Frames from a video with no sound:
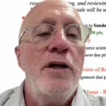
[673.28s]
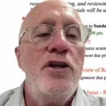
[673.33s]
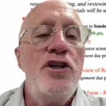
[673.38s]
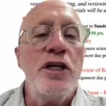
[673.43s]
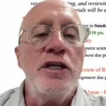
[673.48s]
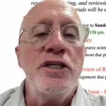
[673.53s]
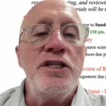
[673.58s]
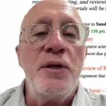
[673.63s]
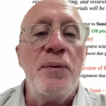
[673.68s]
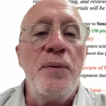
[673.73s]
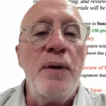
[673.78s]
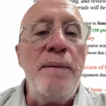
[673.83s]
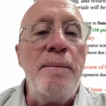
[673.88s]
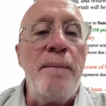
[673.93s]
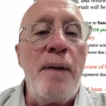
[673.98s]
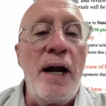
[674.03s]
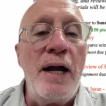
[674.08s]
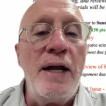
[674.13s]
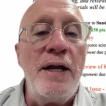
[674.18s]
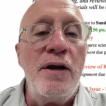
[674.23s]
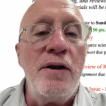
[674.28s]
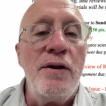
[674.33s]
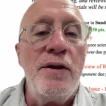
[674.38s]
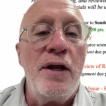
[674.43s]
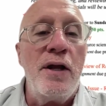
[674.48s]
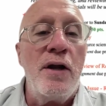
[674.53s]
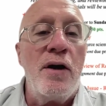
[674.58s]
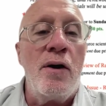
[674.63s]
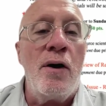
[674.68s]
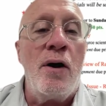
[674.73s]
Just a reminder
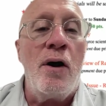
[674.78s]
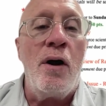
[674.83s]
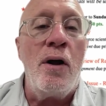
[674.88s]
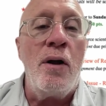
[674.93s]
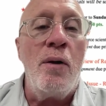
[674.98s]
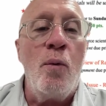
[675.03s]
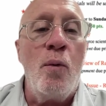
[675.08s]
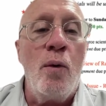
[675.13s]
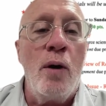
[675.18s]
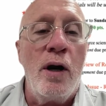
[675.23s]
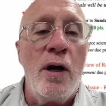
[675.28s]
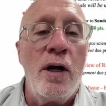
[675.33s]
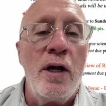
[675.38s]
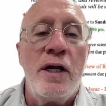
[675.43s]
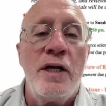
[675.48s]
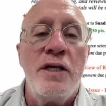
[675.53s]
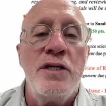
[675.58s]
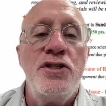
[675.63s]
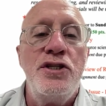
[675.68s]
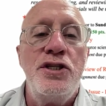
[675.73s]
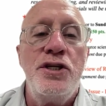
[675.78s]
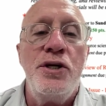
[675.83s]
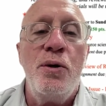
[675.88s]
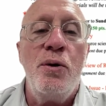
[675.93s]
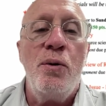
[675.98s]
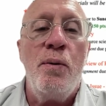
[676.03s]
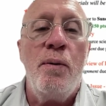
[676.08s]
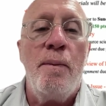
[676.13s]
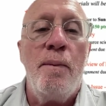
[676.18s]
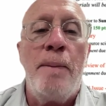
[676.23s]
that all work is
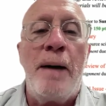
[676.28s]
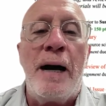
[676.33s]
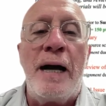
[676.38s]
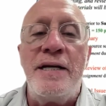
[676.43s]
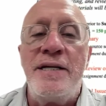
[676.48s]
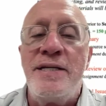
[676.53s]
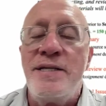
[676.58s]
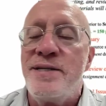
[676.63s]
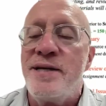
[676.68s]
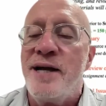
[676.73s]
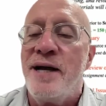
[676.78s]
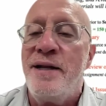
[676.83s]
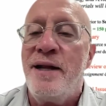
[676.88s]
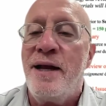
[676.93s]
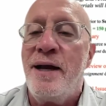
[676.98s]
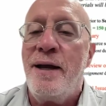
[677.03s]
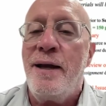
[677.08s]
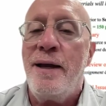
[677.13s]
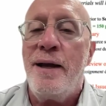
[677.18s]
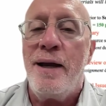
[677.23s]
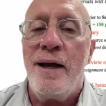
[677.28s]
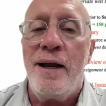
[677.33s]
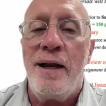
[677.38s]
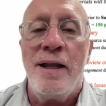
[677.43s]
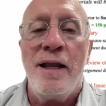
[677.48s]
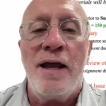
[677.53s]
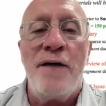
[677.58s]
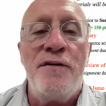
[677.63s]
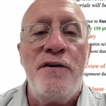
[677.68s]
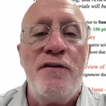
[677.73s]
due by Sunday at
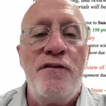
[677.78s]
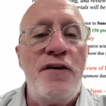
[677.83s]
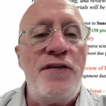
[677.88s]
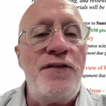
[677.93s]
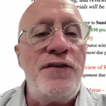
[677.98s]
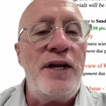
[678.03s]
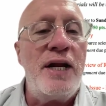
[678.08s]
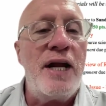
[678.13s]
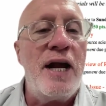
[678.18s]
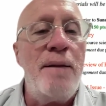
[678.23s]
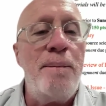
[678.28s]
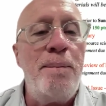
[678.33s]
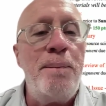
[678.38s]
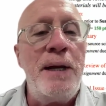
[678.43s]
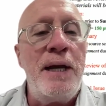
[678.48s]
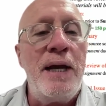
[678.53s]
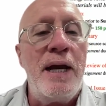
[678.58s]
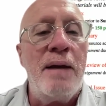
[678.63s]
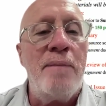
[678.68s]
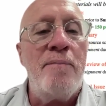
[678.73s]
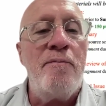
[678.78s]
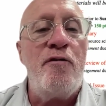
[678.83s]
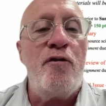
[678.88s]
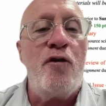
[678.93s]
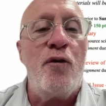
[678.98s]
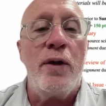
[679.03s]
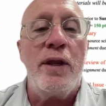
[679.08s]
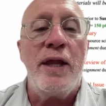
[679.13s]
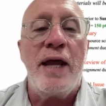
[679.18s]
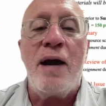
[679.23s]
11:59 p.m.
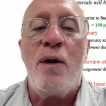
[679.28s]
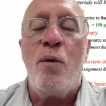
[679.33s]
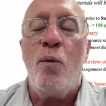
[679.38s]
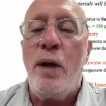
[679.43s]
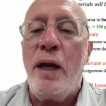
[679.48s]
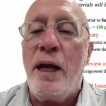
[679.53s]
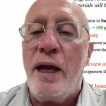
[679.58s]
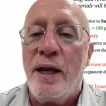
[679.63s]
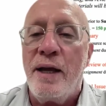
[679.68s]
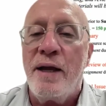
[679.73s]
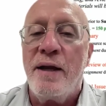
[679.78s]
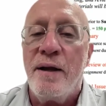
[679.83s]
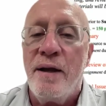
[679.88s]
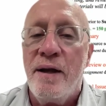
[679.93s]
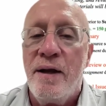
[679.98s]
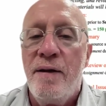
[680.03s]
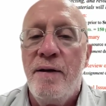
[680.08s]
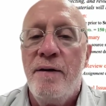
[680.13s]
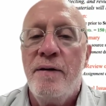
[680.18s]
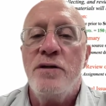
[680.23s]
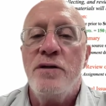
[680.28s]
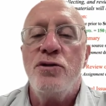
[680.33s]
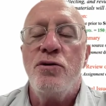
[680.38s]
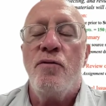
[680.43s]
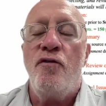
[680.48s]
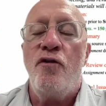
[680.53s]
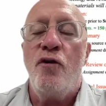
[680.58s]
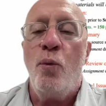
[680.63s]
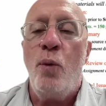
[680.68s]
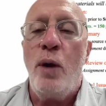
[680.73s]
for that week.
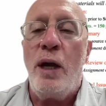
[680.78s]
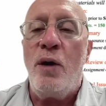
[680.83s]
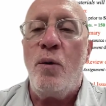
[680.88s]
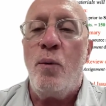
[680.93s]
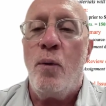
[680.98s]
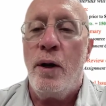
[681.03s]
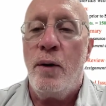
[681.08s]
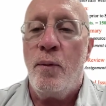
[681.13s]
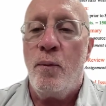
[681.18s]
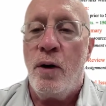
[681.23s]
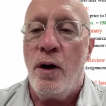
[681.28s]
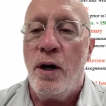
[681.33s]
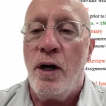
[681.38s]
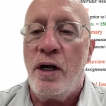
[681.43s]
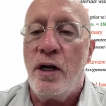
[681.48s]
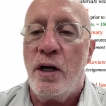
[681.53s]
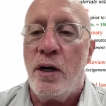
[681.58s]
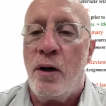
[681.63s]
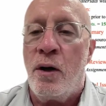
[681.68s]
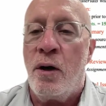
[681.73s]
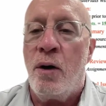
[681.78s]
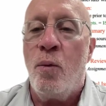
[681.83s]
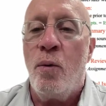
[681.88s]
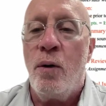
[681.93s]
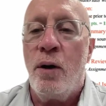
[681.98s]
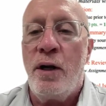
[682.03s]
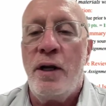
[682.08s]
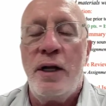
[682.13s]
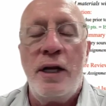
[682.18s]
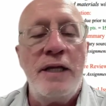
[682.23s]
So for week 1 work, all
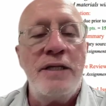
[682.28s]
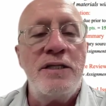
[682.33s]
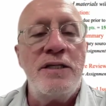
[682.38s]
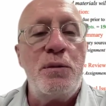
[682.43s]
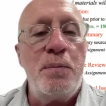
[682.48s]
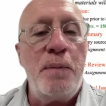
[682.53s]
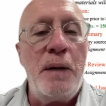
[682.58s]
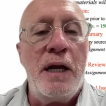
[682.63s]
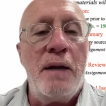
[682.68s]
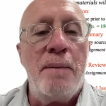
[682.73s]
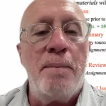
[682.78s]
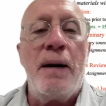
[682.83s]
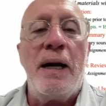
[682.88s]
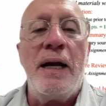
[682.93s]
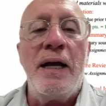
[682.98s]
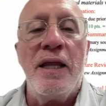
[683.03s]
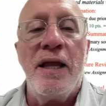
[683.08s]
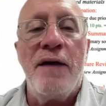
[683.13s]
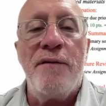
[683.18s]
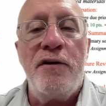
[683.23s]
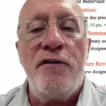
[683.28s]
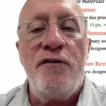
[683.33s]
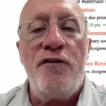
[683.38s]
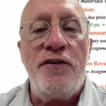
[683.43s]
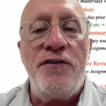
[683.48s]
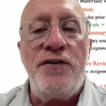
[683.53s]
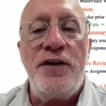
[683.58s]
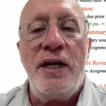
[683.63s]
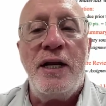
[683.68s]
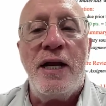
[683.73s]
work needs to be in by
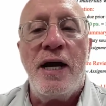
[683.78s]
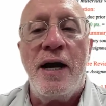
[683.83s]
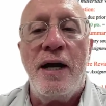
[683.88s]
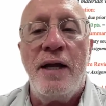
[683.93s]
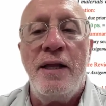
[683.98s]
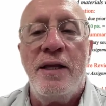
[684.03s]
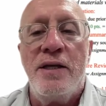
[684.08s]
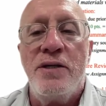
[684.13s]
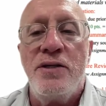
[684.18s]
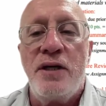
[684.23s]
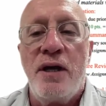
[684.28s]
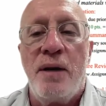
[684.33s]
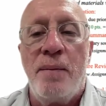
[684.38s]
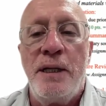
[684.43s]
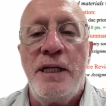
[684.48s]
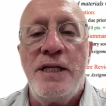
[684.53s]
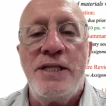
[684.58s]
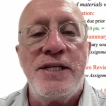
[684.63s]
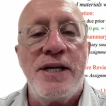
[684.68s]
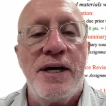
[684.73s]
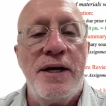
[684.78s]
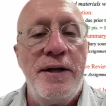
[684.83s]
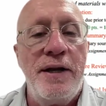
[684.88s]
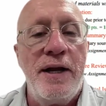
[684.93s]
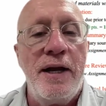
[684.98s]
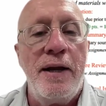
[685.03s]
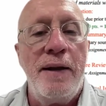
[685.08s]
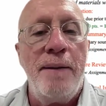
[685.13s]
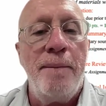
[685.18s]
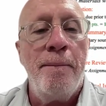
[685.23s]
11:59 this coming
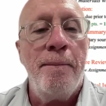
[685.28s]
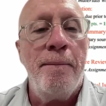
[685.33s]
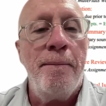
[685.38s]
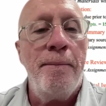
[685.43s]
Sunday.